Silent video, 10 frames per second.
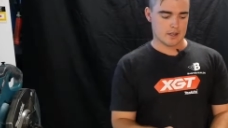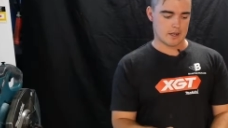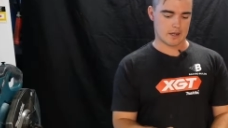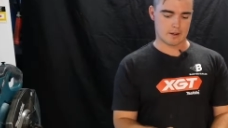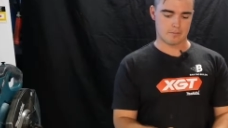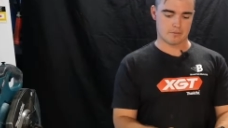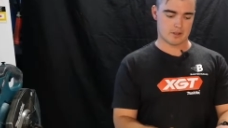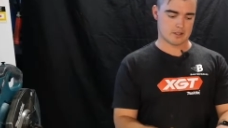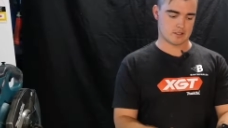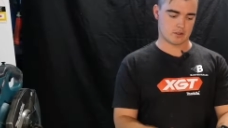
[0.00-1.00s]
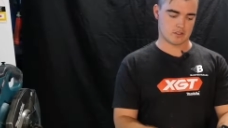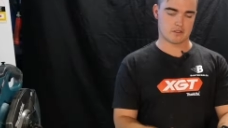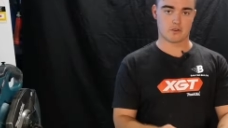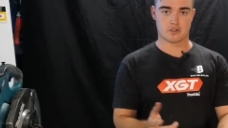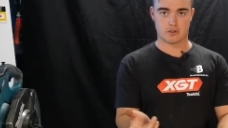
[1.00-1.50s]
um, as long as
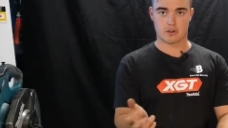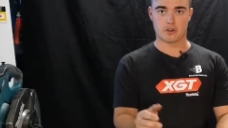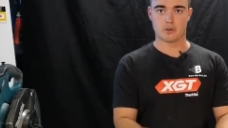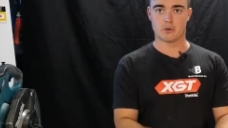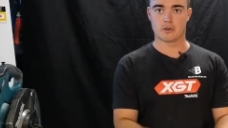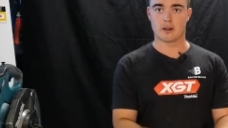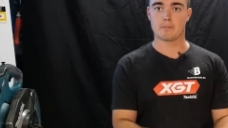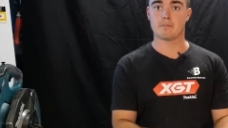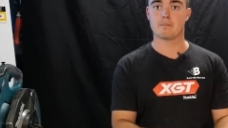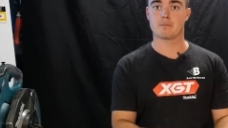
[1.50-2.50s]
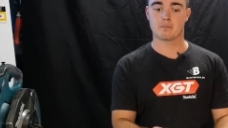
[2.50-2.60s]
you've also got your um,